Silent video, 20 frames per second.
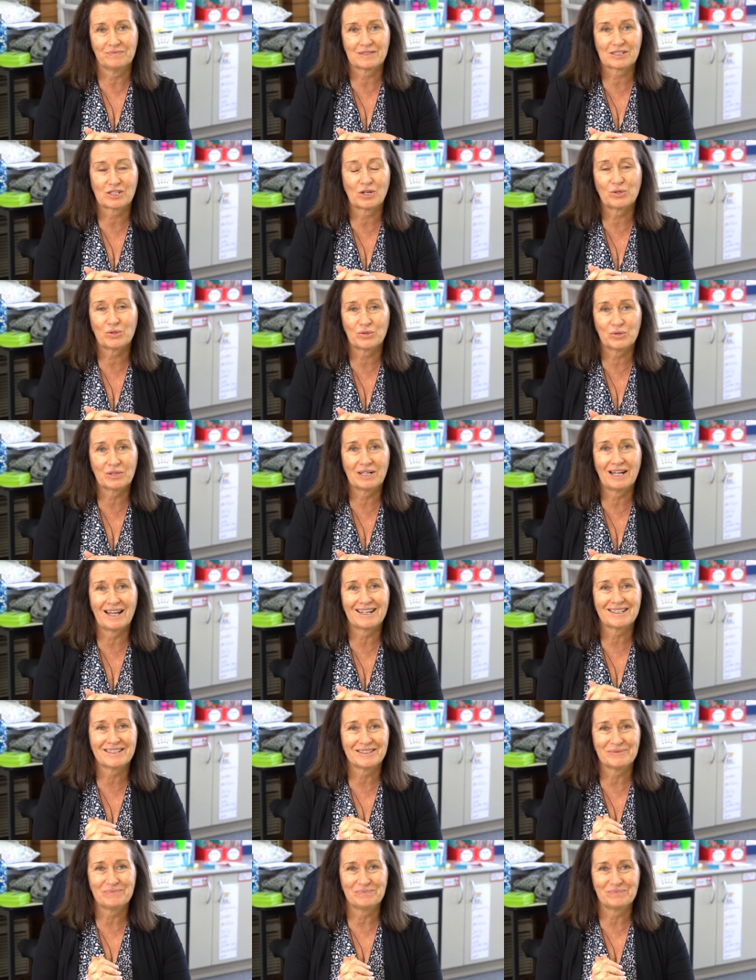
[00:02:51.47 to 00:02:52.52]
So good
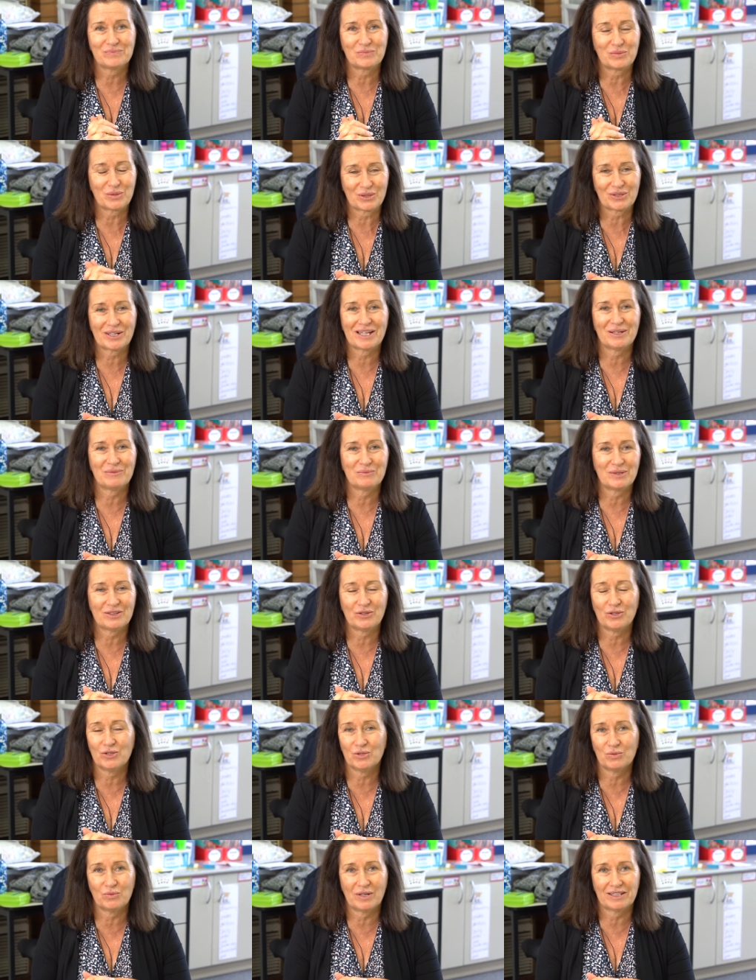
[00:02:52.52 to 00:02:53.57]
luck working
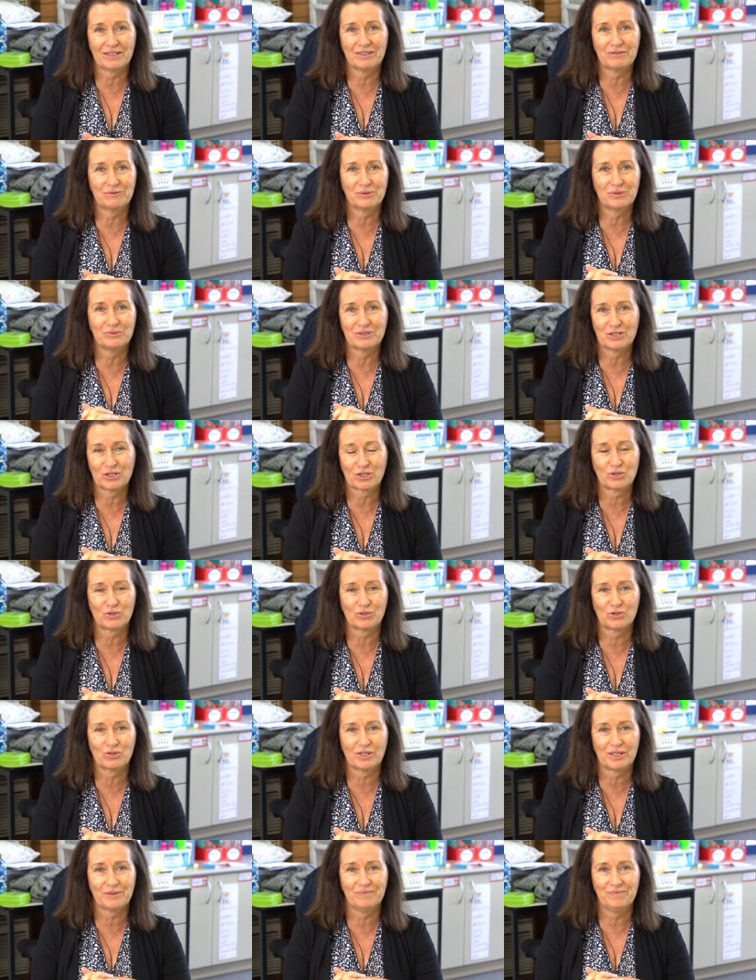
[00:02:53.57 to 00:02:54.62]
with your wonderful
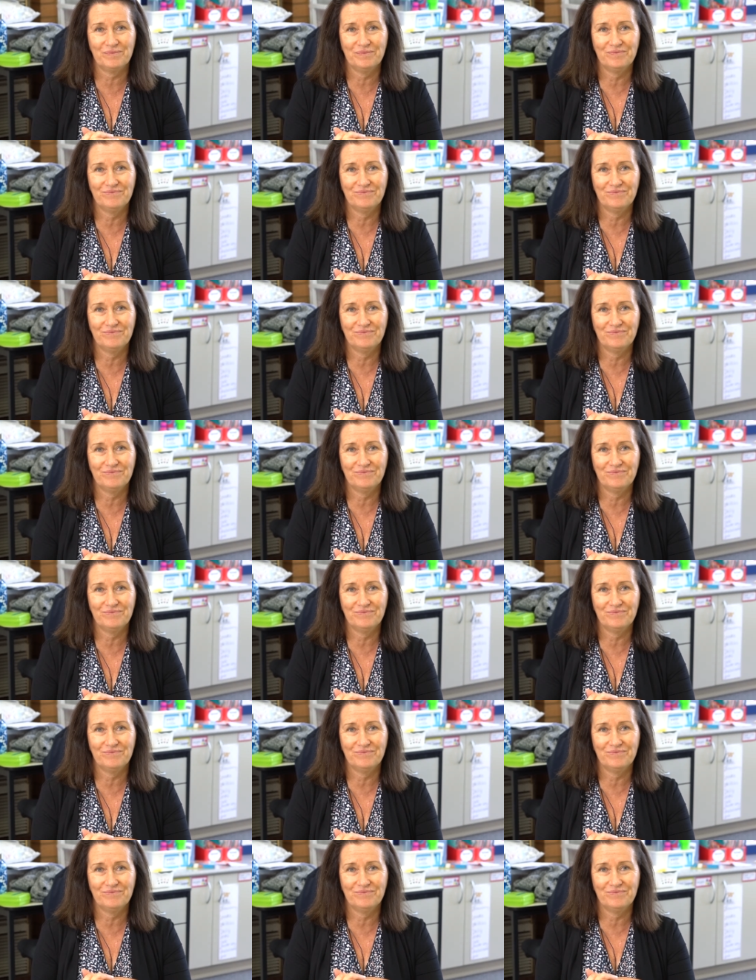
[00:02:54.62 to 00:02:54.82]
children.